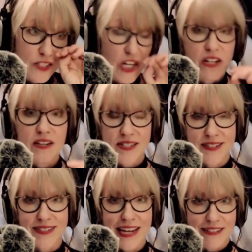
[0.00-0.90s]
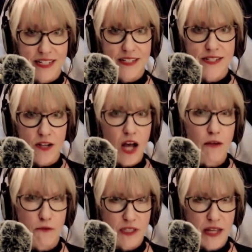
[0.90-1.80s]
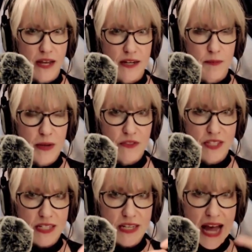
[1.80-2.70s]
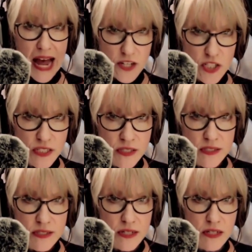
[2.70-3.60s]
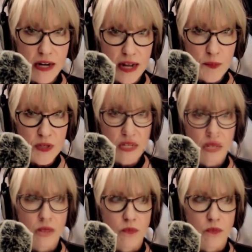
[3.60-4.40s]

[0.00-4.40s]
Jane Austen telling us an awful lot about the actions that are happening